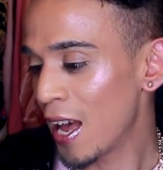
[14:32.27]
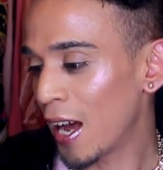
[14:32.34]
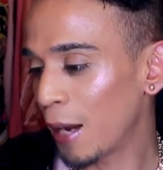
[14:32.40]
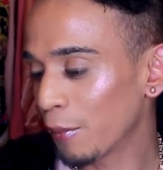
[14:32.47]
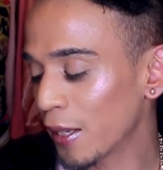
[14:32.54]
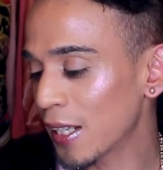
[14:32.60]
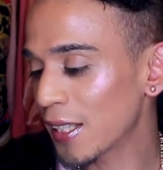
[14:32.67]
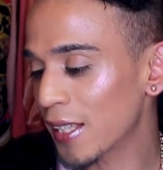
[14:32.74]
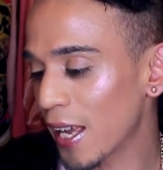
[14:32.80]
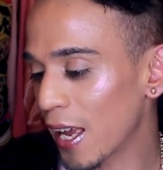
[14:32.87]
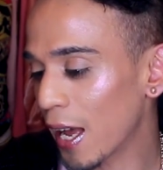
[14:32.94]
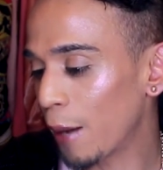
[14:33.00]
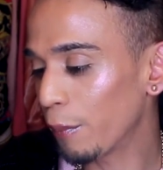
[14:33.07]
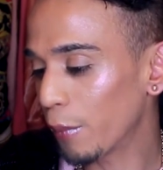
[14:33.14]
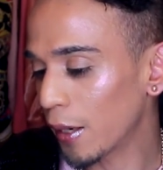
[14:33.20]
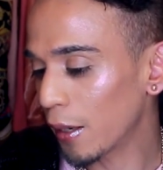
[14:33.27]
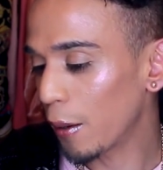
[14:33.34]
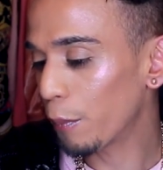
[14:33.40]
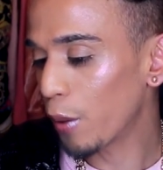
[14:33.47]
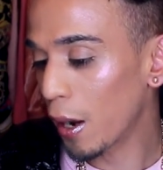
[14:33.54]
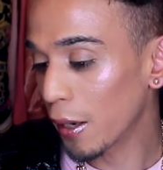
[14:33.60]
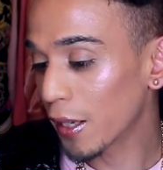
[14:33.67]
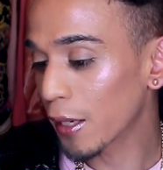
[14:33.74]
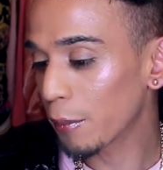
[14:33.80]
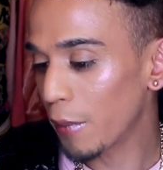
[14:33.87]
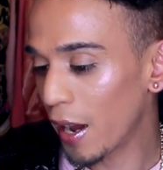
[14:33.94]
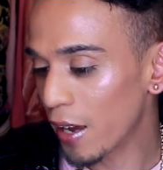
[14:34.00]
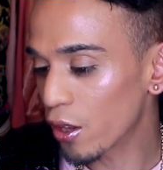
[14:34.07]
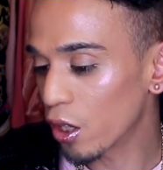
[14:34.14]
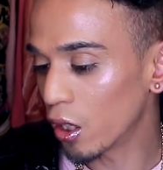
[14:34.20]
I'm gonna say I'm probably gonna
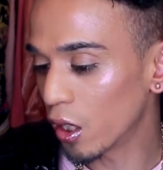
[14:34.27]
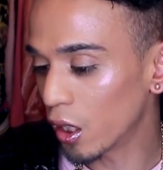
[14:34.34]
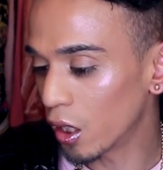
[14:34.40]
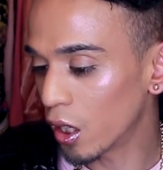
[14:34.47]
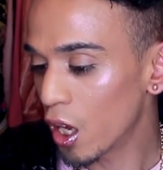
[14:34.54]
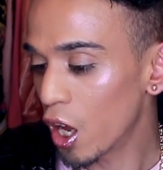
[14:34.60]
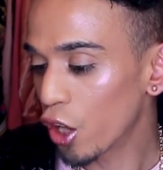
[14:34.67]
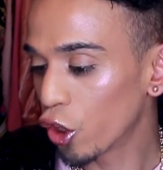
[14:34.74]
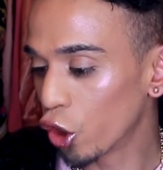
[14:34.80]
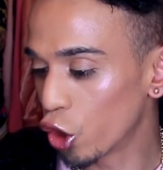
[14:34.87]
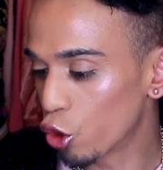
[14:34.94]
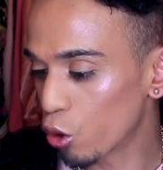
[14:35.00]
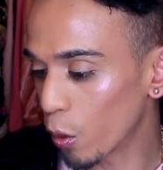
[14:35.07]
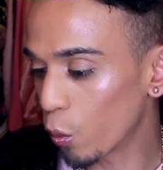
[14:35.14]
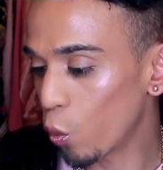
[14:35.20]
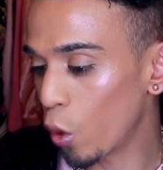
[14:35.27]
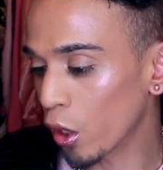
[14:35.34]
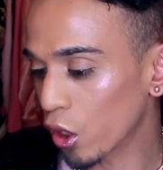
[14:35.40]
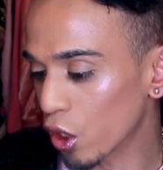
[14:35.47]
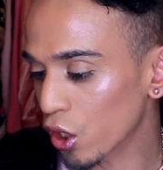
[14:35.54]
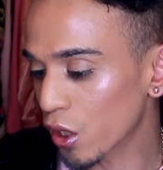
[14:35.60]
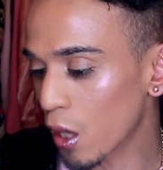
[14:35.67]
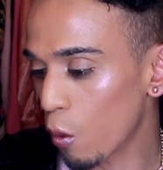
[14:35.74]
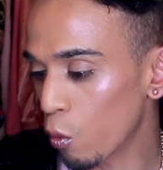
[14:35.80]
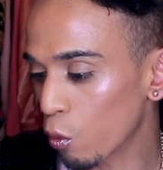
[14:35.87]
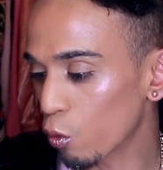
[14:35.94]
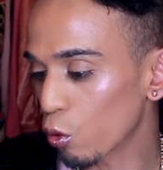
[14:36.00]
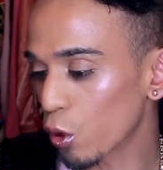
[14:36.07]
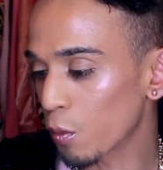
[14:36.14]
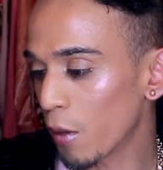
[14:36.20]
buy the the drip one because that
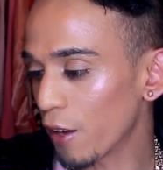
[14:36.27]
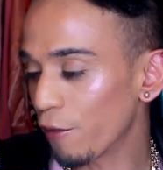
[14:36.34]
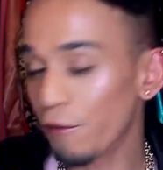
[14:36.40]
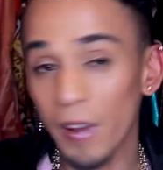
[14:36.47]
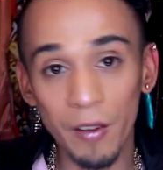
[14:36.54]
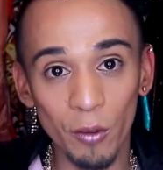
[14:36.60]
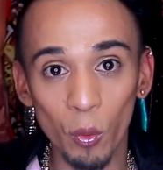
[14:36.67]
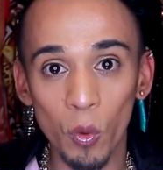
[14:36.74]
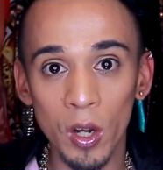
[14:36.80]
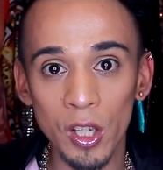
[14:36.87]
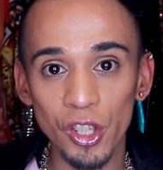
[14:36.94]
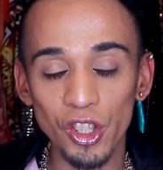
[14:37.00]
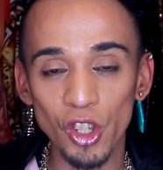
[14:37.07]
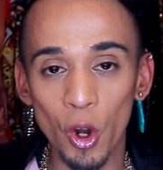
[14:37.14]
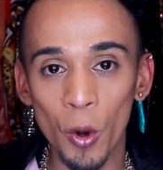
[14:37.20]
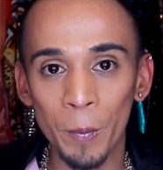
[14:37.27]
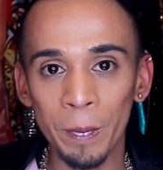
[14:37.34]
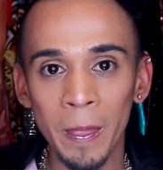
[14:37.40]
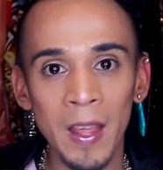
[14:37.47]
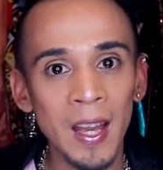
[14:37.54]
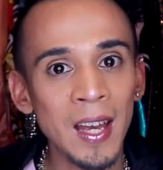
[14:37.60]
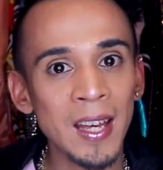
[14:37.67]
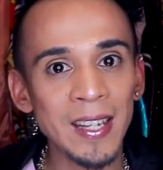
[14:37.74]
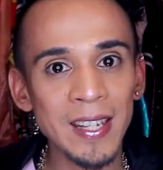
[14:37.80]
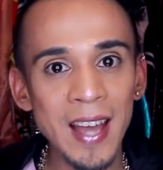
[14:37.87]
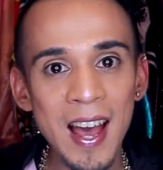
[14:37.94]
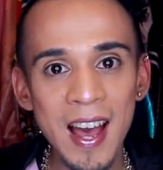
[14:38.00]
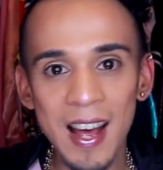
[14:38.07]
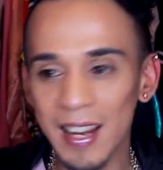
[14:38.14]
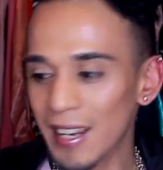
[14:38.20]
one was my favorite one. So
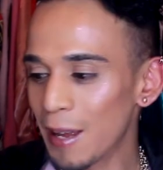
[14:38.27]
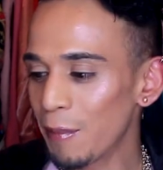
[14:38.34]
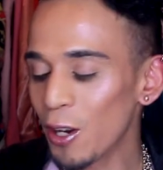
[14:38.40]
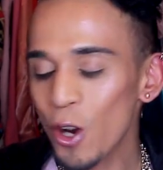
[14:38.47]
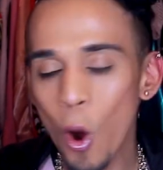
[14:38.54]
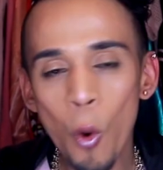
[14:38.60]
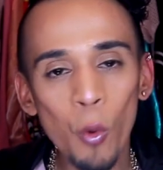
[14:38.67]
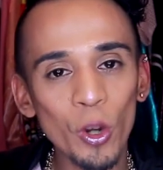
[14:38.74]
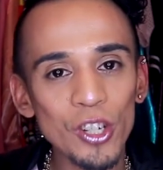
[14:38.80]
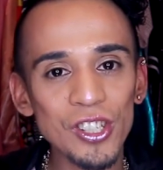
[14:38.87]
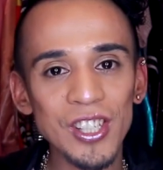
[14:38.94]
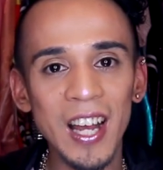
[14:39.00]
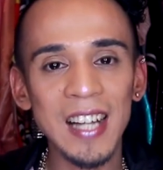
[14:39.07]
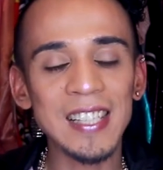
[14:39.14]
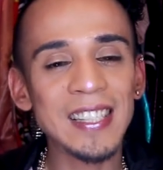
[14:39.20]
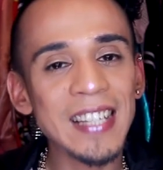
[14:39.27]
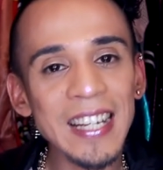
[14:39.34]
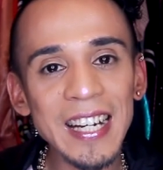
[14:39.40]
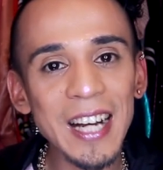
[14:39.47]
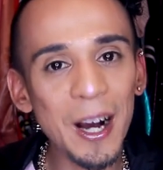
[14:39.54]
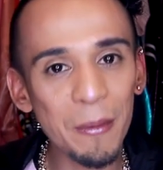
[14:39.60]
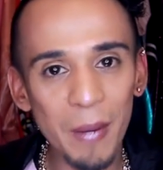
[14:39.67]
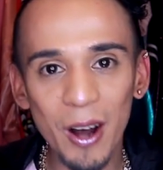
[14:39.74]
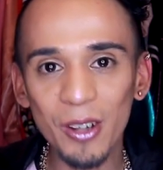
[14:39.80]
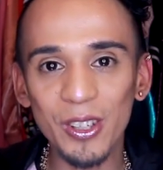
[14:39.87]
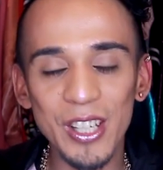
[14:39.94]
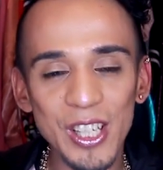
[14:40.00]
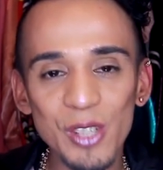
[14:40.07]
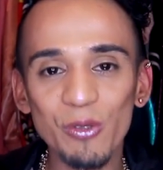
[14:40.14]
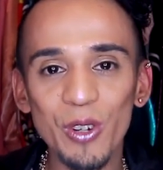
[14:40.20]
yeah let me know what you guys think about
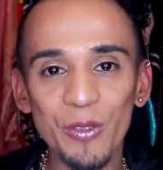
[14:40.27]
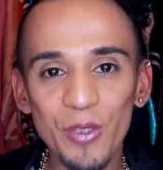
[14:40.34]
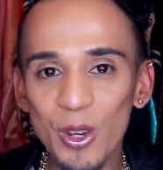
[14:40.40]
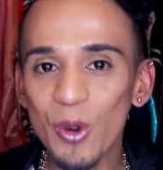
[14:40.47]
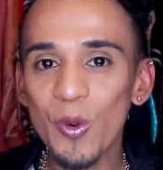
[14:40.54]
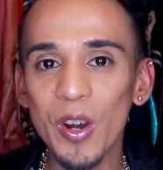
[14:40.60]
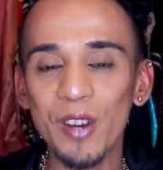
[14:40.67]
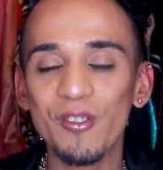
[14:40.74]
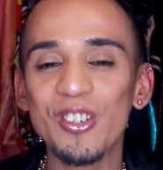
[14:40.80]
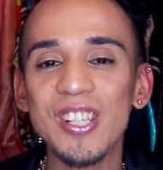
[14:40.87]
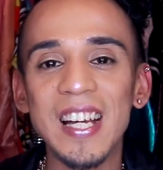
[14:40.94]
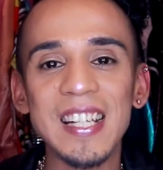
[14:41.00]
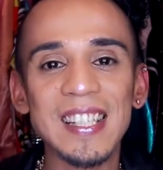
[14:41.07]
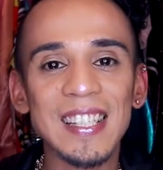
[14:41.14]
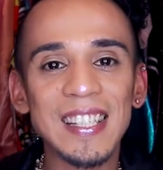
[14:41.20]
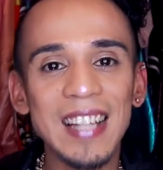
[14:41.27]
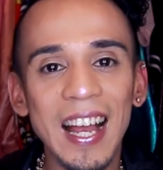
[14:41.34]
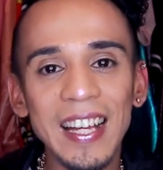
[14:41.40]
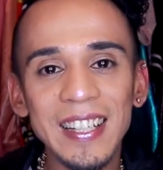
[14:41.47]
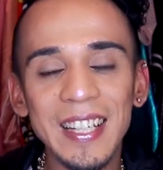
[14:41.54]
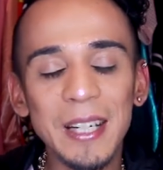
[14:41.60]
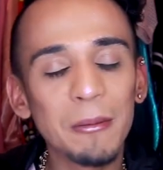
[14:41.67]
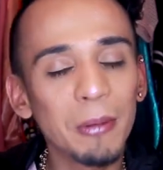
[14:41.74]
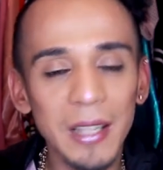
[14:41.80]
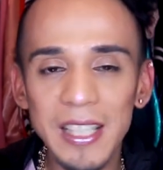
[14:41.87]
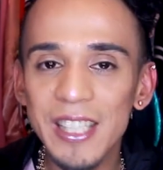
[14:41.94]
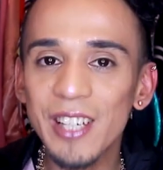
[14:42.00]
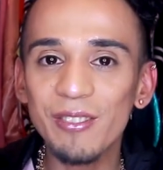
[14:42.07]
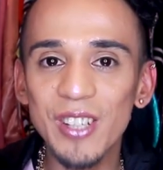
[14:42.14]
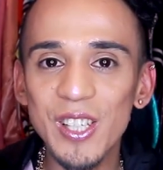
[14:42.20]
this review and if you guys liked it
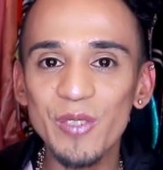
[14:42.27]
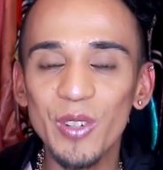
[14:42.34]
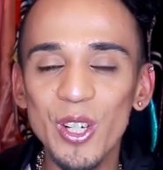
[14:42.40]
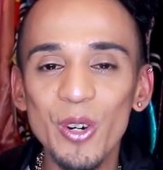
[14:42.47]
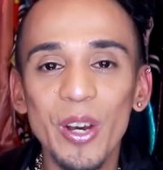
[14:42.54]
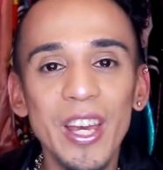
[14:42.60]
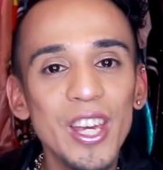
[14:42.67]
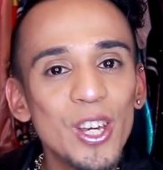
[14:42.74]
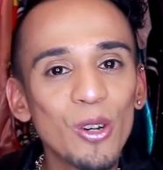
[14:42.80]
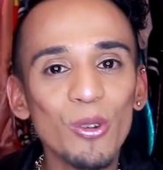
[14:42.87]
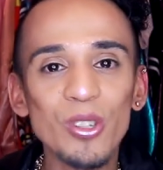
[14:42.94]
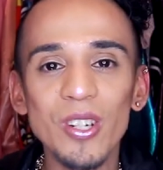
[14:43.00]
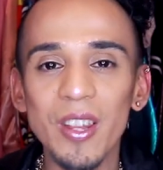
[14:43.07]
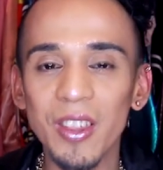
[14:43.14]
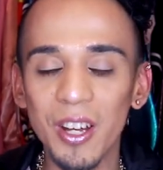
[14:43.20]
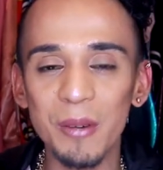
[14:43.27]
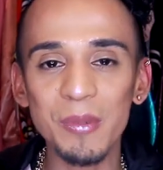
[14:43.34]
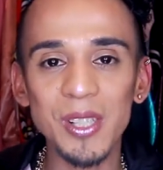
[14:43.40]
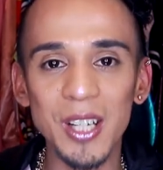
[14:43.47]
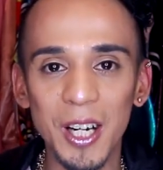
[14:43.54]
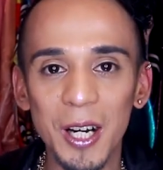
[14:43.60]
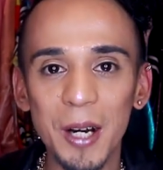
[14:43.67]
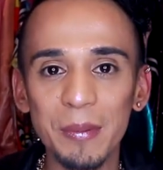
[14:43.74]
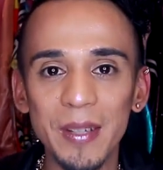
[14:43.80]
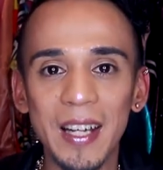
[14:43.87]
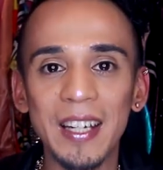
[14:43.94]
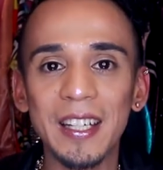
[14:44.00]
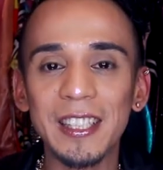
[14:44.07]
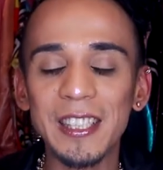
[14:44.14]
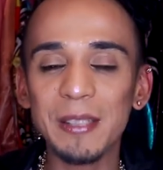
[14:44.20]
please give this video a huge thumbs up that
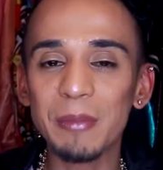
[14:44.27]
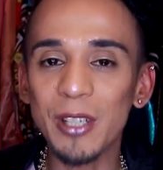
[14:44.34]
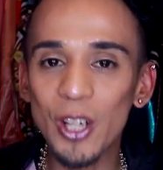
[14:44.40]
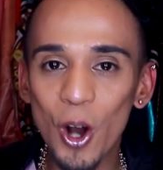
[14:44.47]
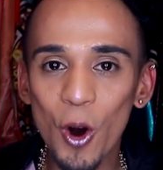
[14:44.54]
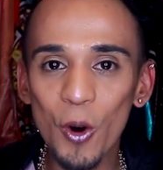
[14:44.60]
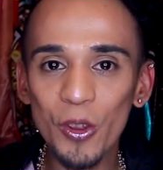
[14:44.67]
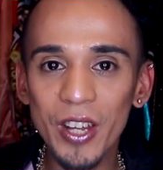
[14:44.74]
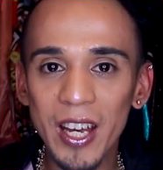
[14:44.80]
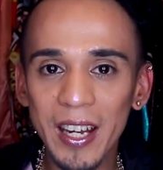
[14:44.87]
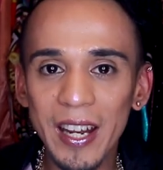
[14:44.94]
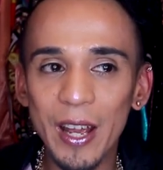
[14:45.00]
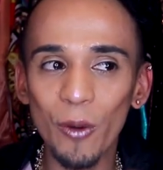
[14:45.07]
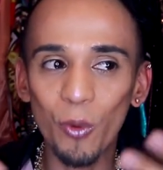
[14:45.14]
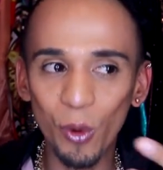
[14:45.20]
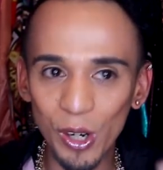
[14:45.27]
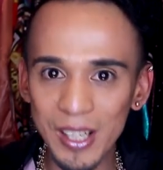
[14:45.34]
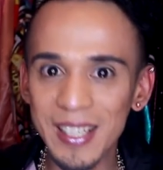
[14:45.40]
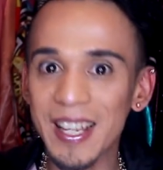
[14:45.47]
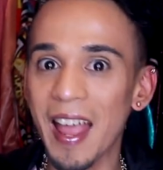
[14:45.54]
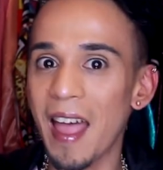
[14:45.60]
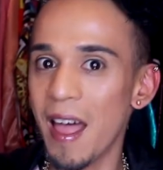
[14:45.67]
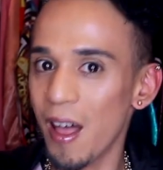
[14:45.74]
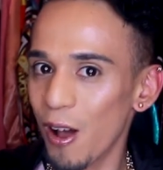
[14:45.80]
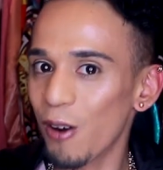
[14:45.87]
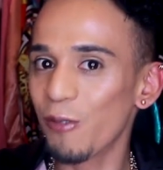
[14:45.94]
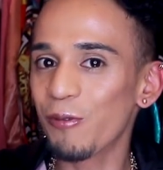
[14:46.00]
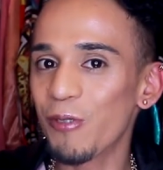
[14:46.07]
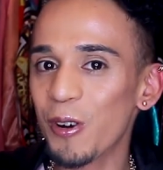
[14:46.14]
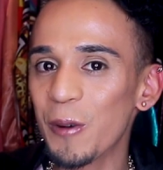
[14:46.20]
lets me know that it was
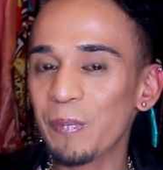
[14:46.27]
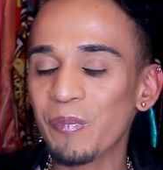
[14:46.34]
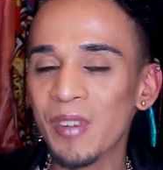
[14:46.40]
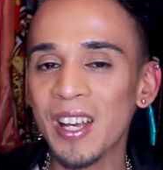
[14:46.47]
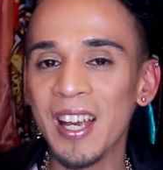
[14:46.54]
helpful